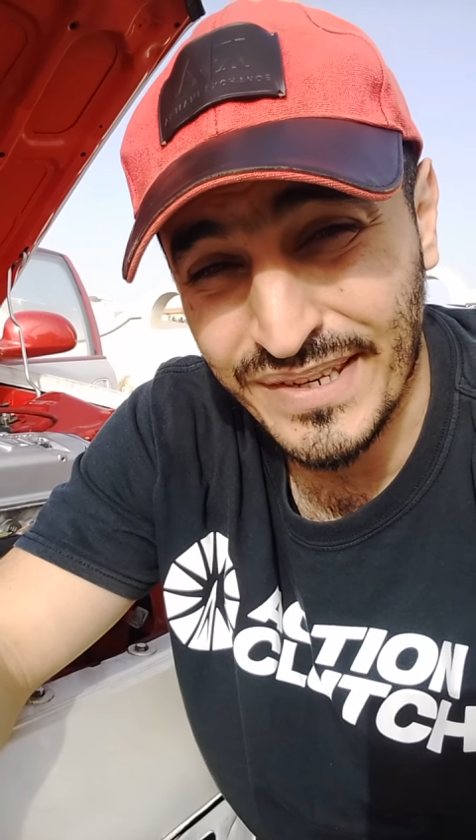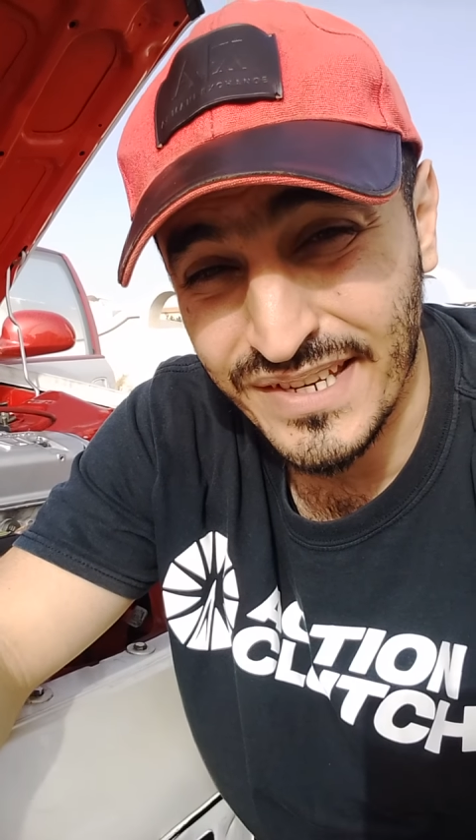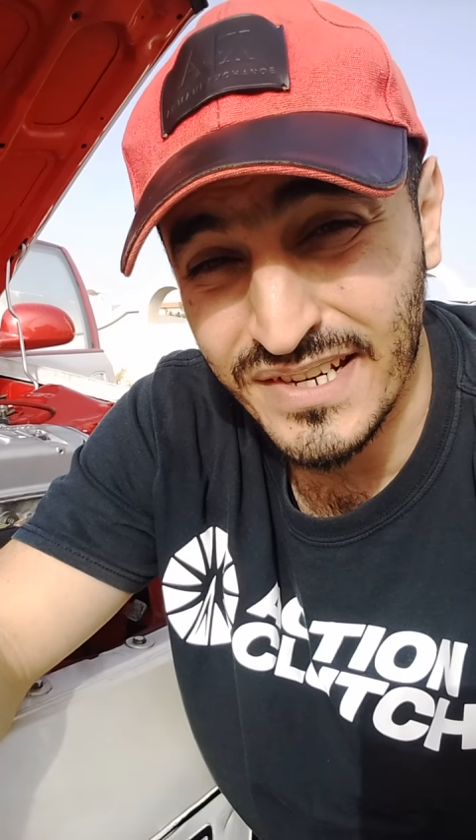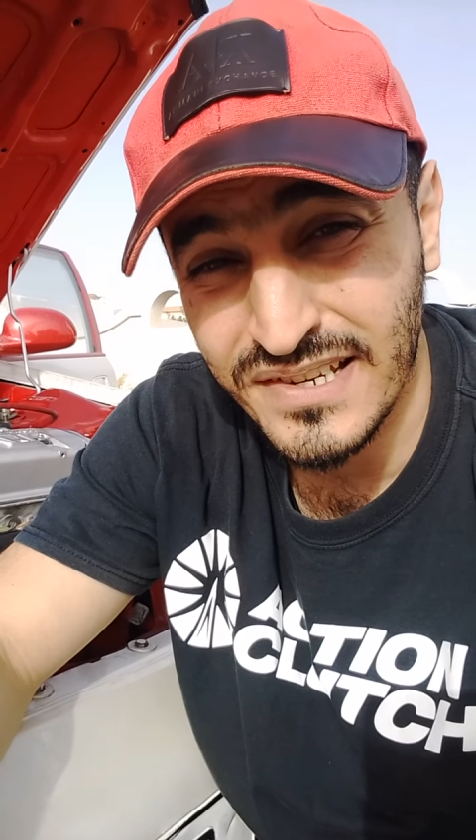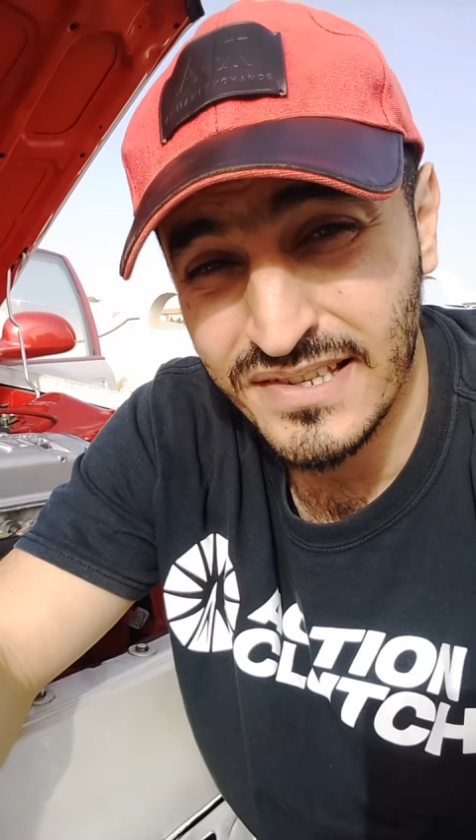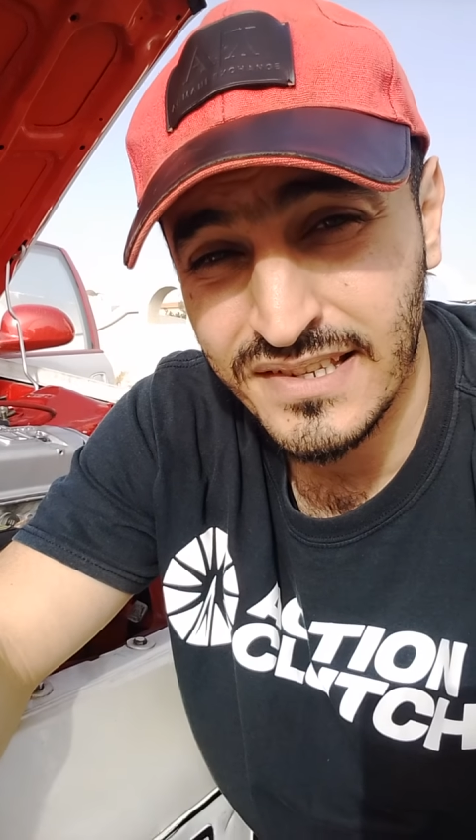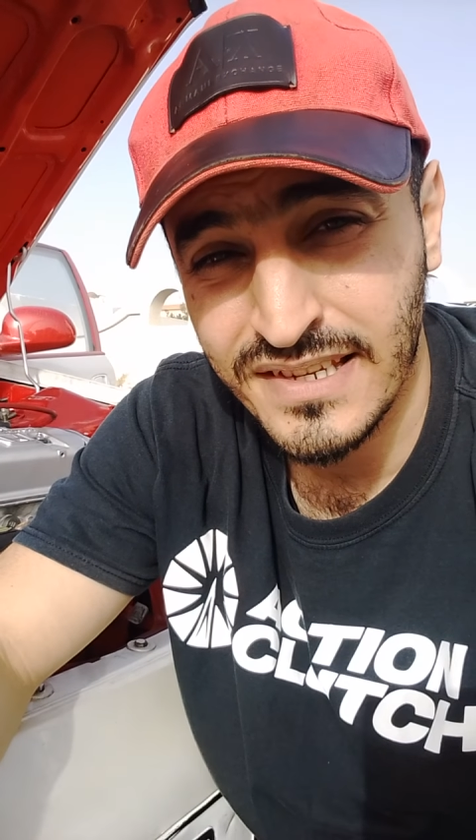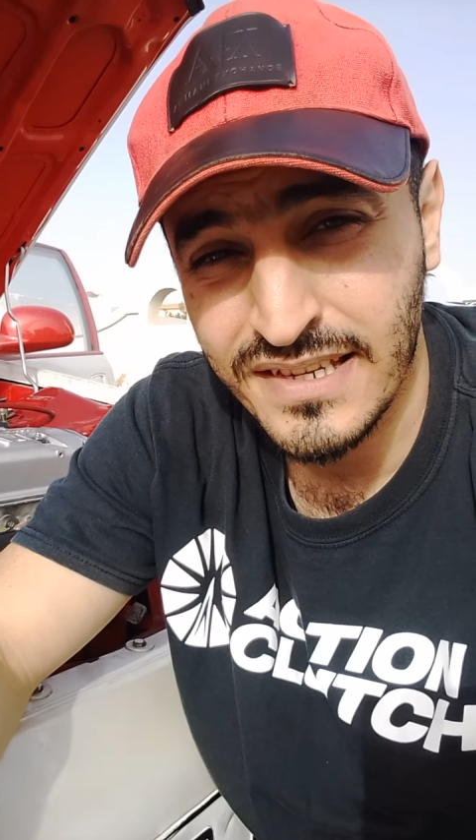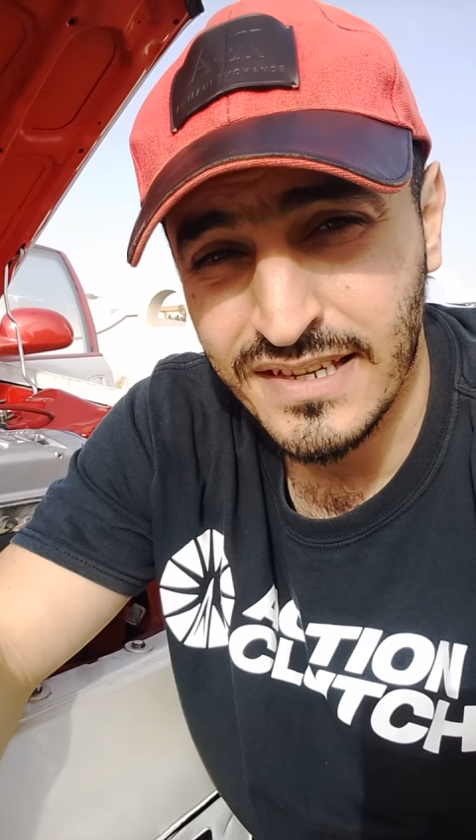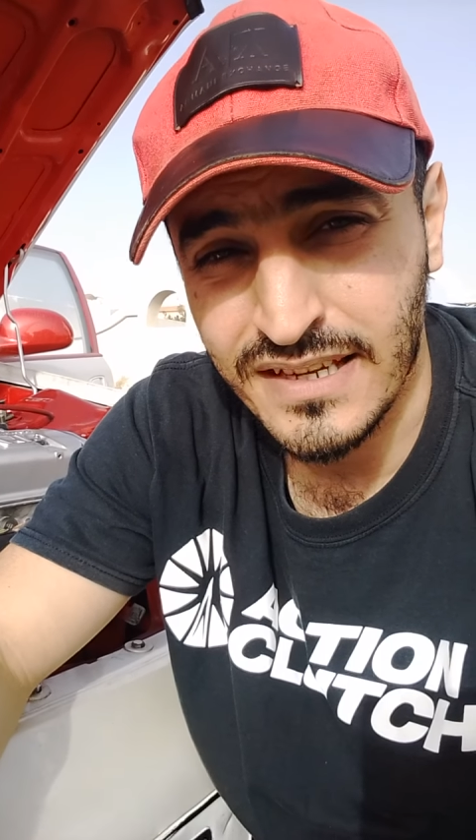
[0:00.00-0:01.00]
years.
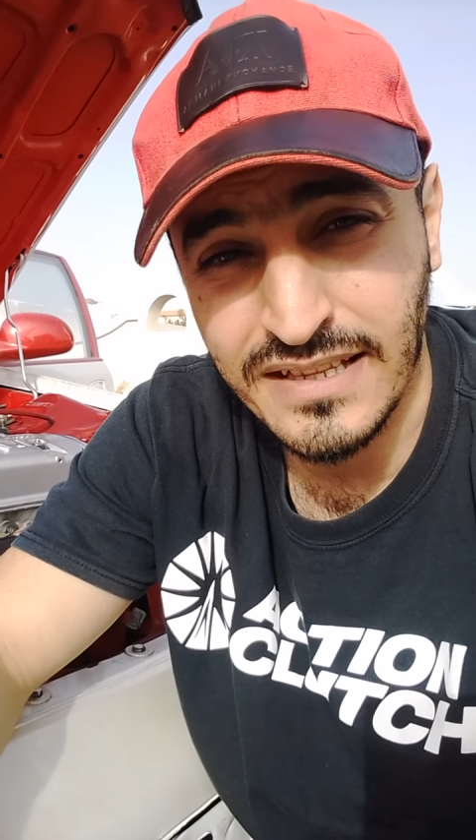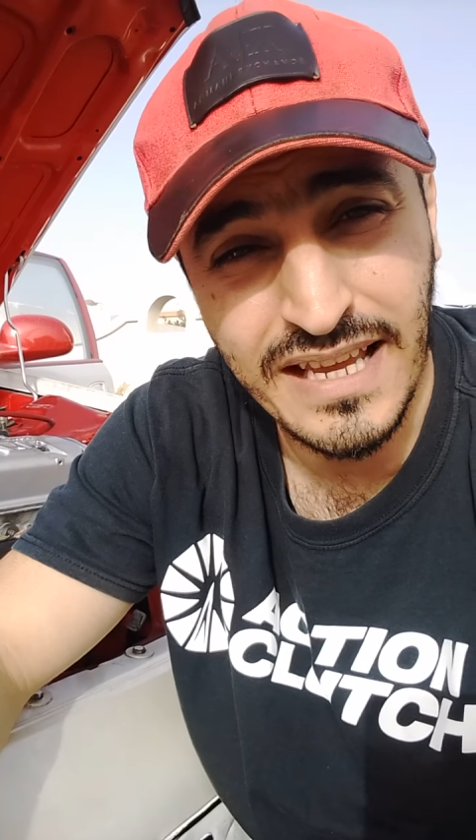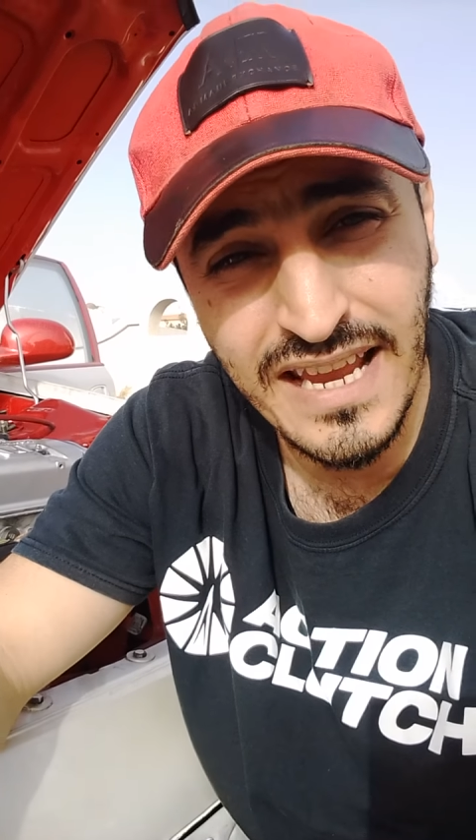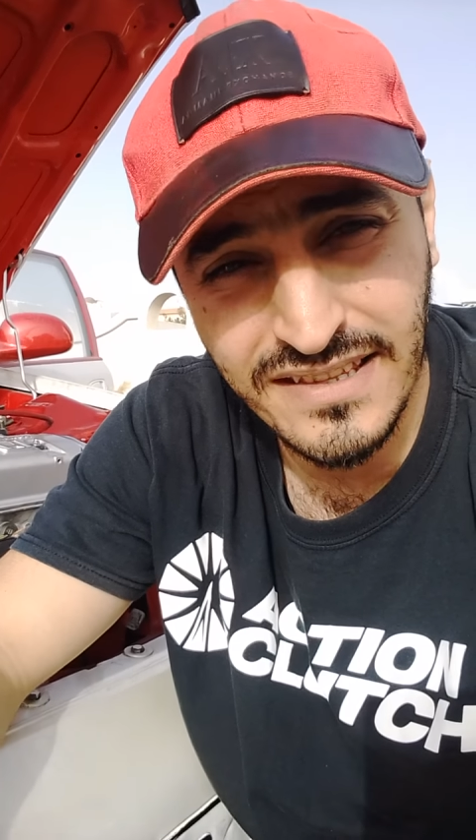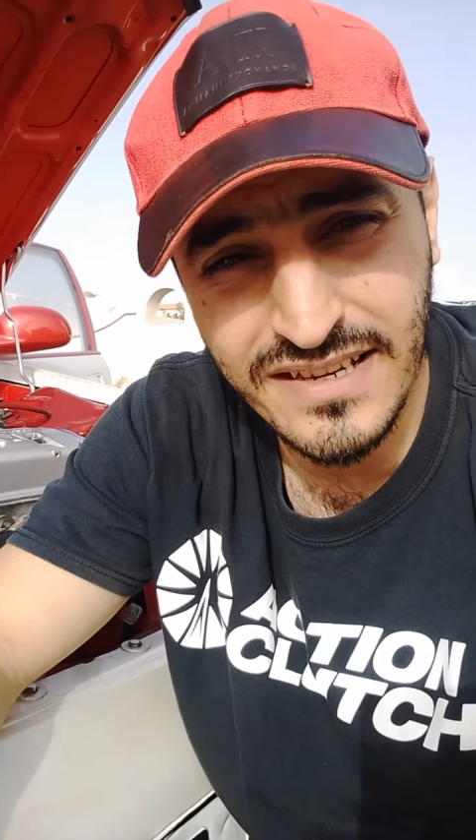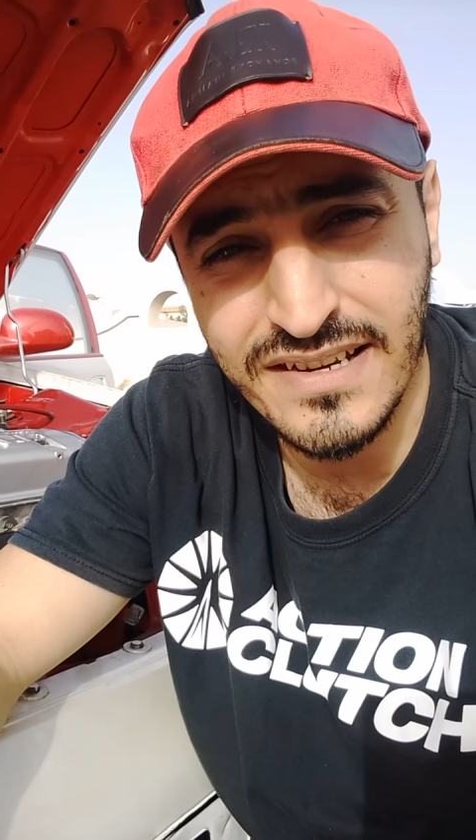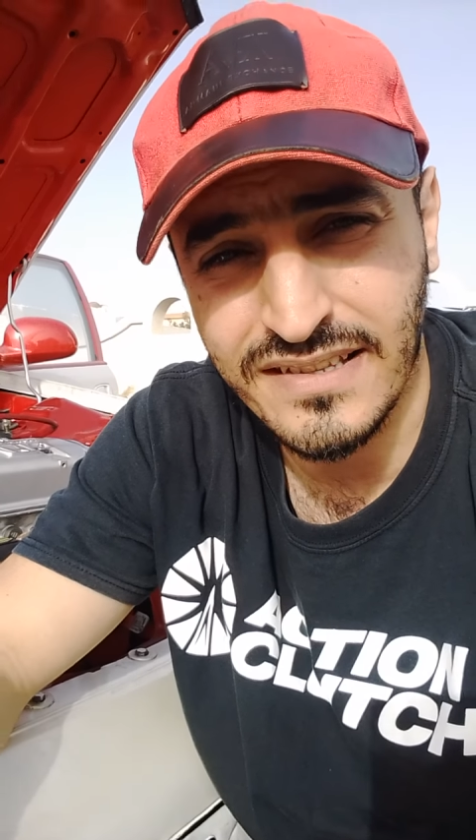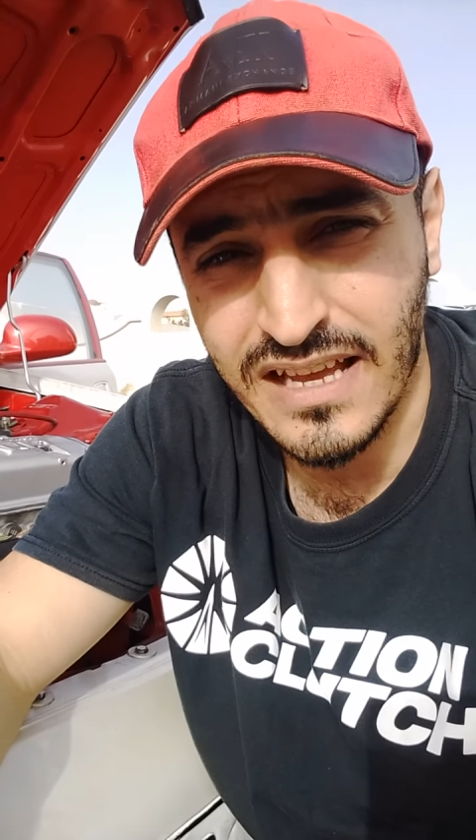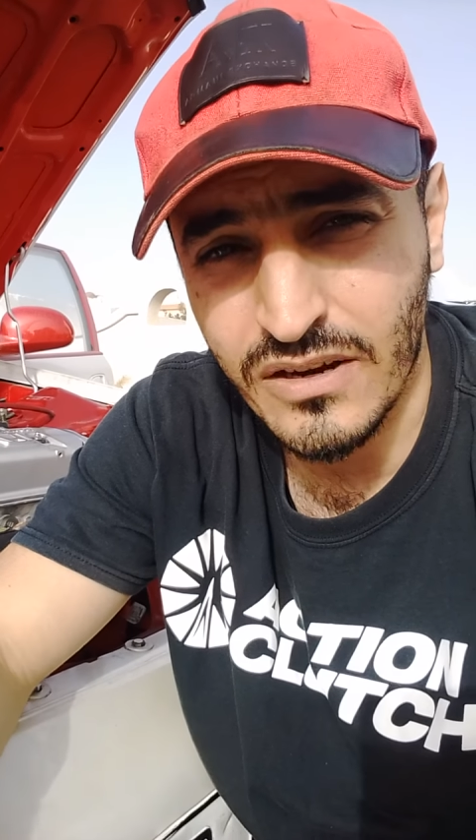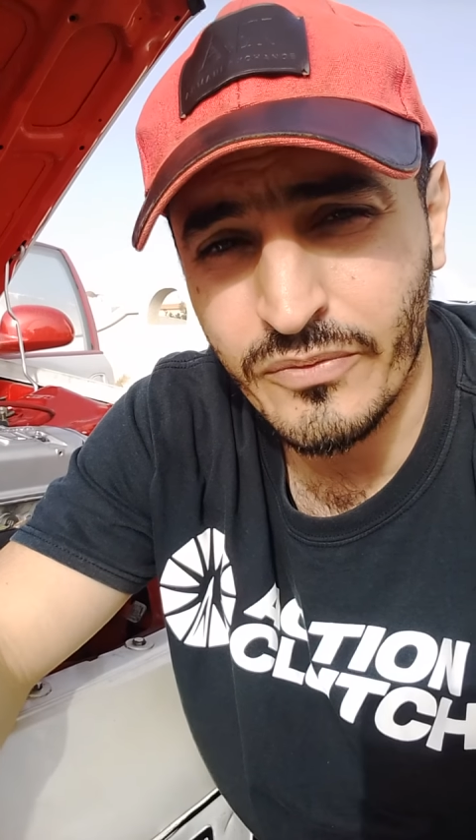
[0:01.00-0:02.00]
It's 8
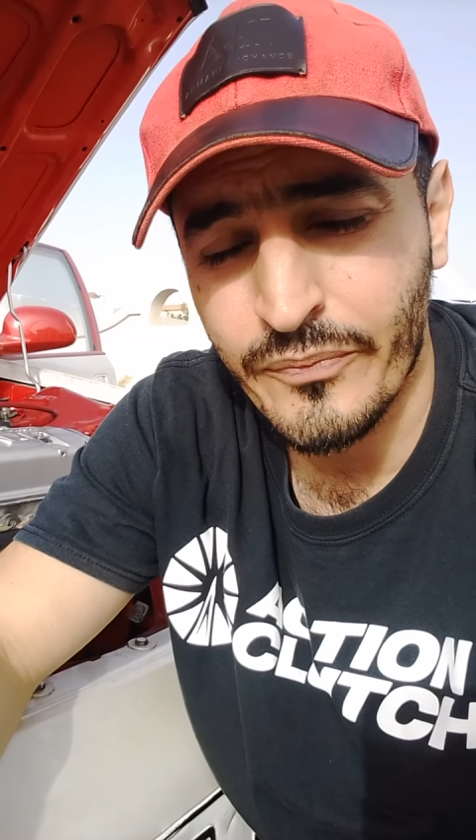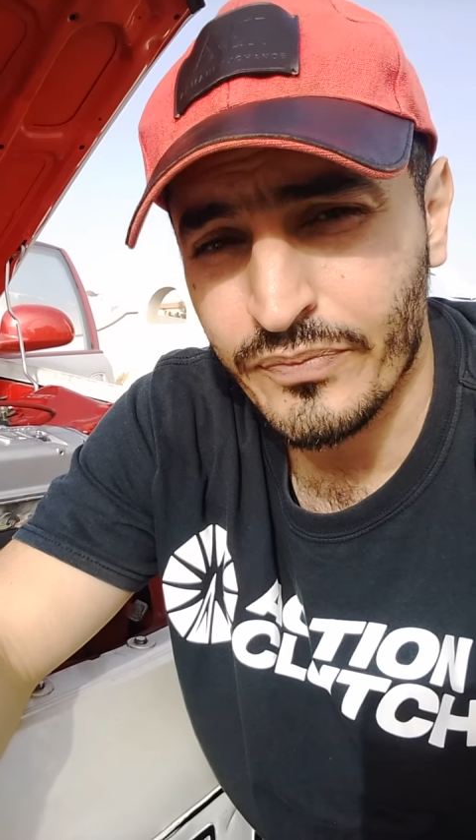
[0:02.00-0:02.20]
years now,